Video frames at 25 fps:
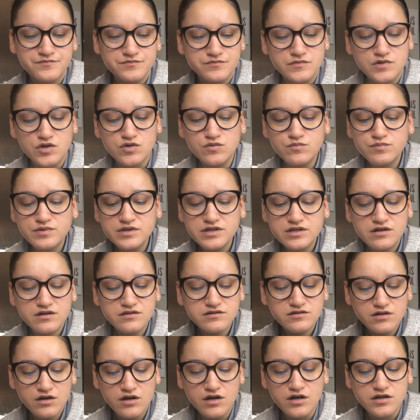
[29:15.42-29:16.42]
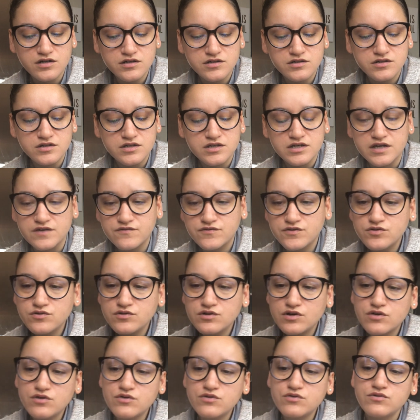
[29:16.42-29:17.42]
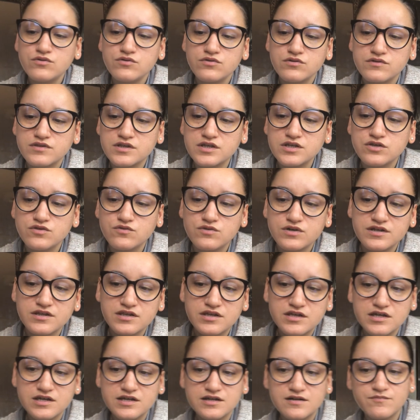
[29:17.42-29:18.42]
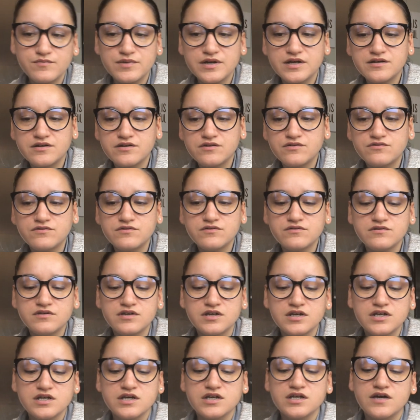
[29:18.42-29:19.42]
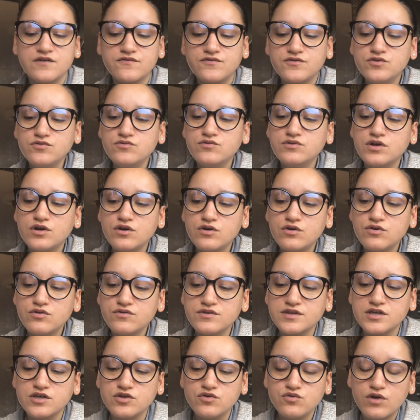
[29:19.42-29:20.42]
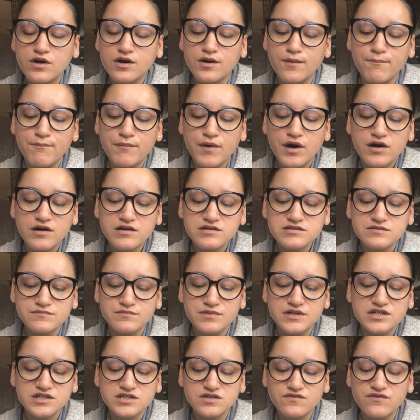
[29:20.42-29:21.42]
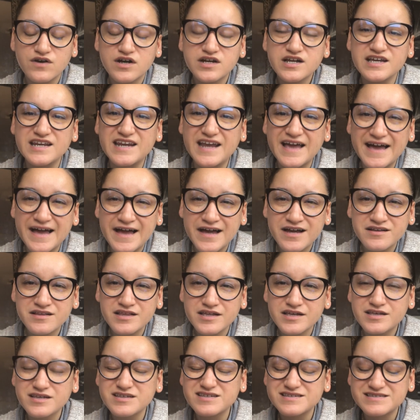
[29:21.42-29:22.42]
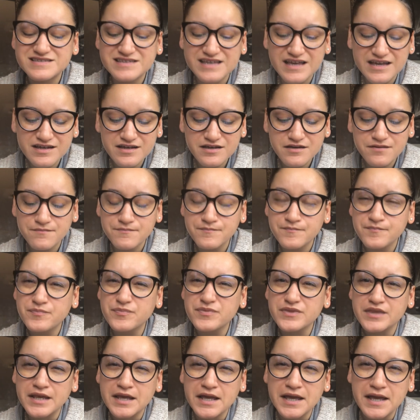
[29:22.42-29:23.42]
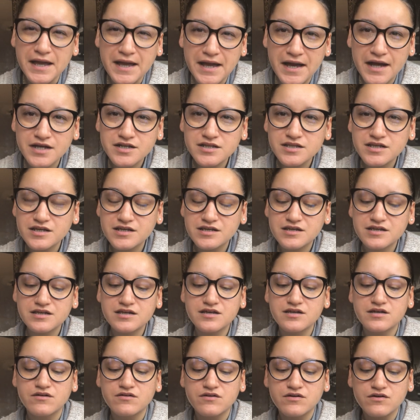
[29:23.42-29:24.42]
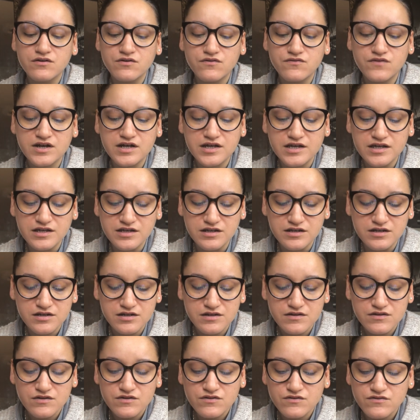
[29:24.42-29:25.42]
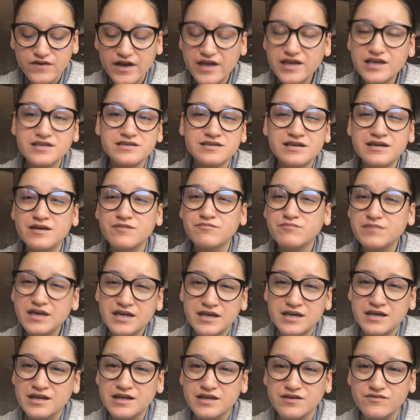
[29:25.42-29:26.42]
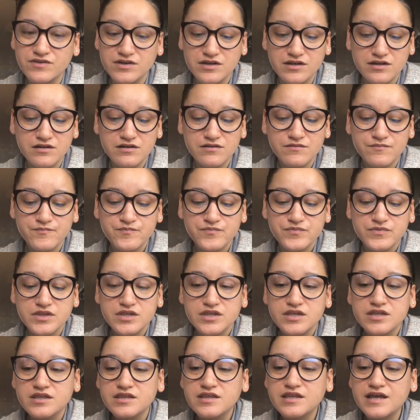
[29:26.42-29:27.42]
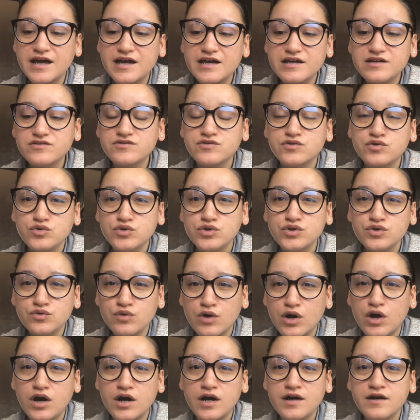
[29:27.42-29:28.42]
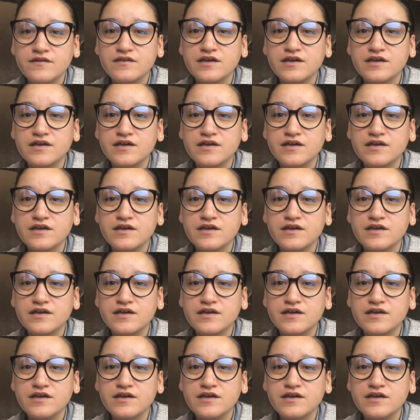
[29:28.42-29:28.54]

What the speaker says: Don't be all talk. If you know that you are the King of Pentacles, if you know that you are a boss, bitch, fucking act like it. Say it. Act like it. Fucking fake it till you make it even. That is who you are.